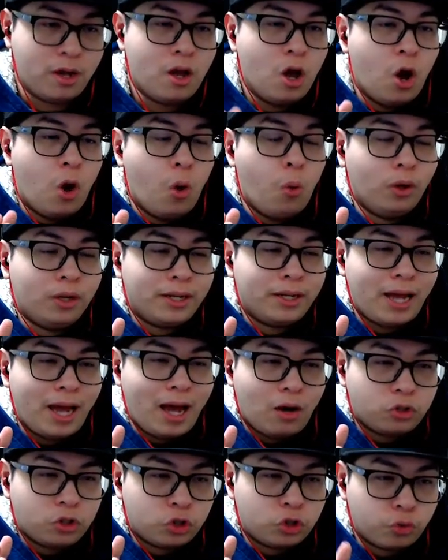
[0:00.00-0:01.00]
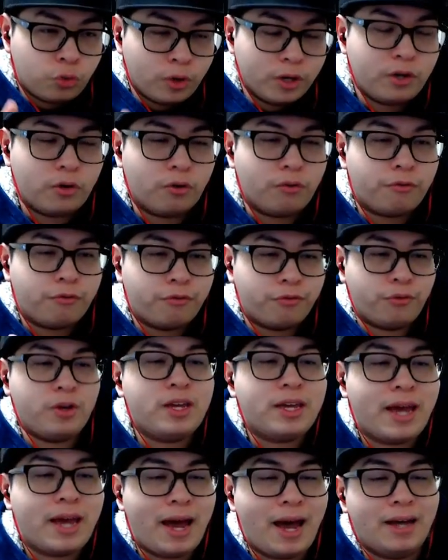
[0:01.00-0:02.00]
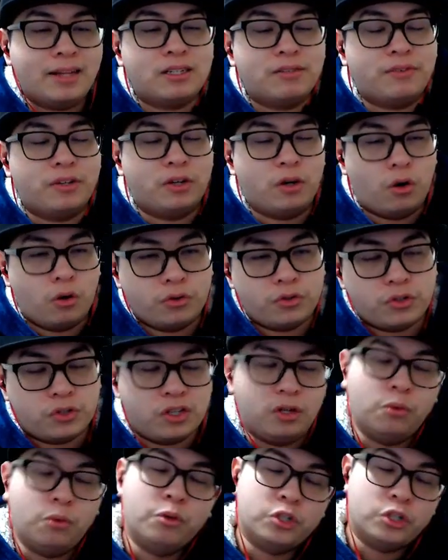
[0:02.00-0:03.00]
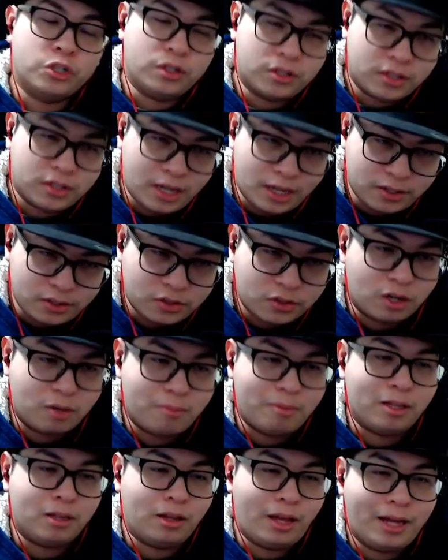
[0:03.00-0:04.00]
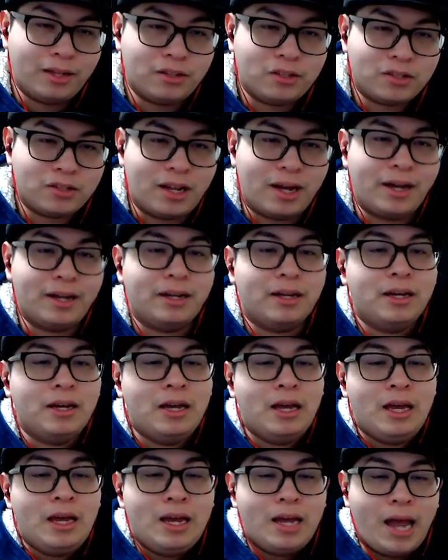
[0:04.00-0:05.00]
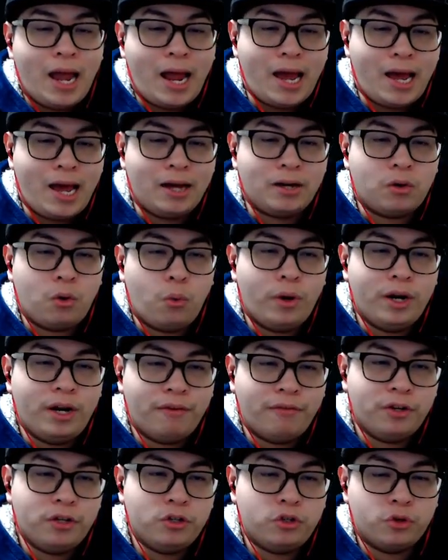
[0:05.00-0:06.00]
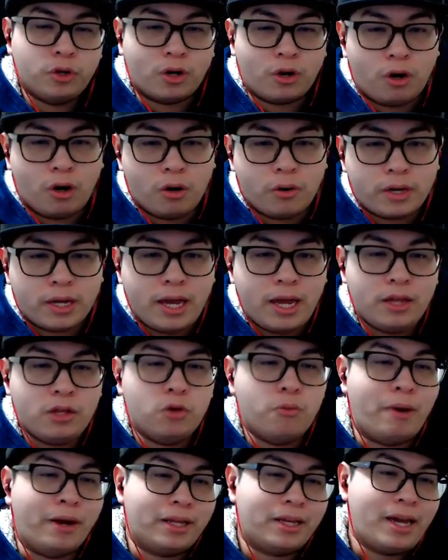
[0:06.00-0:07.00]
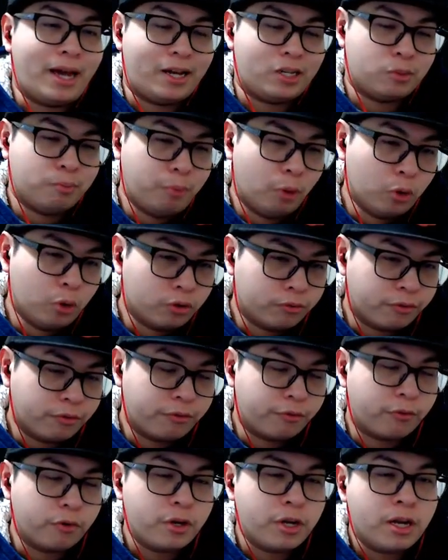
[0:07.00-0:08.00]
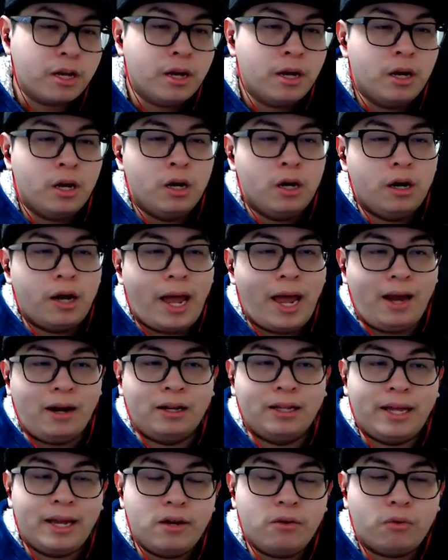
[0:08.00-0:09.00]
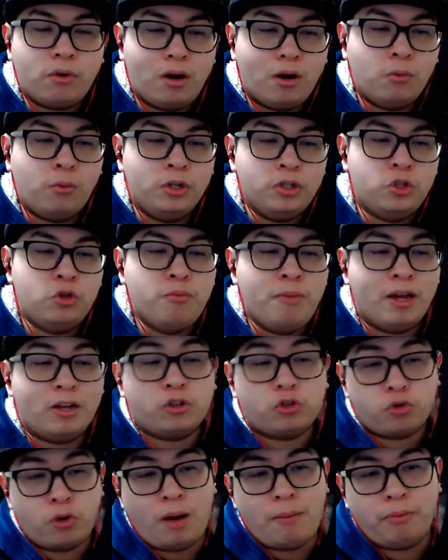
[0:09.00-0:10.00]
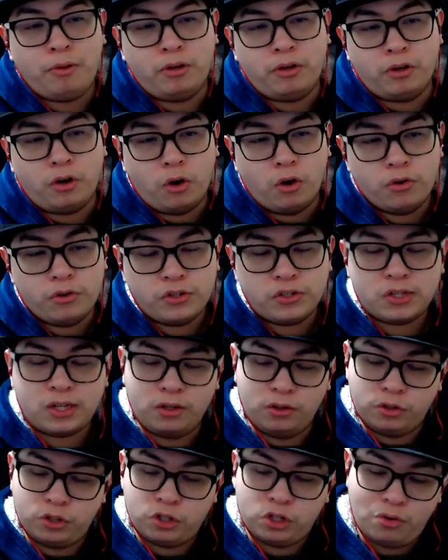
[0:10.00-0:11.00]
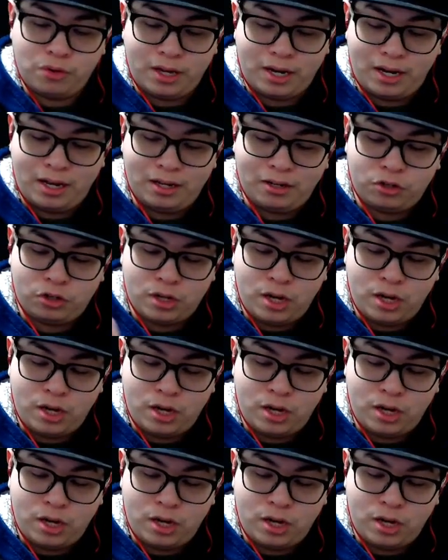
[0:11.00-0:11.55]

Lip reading: will now trigger free casts of an Earth skill, which in this case is going to be Landslide. And whenever you trigger Hurricane, you might cast Boulder for free. And later on, once you make Trample an Earth skill so that it